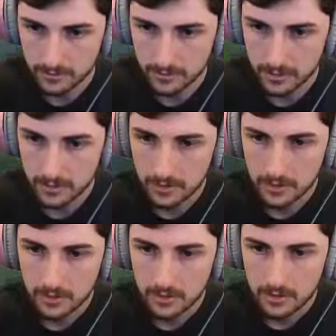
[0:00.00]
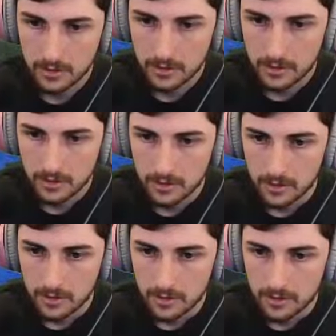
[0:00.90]

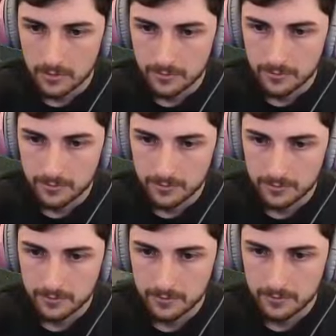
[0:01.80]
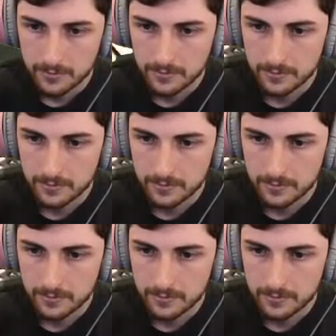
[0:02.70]
No one is speaking in this clip.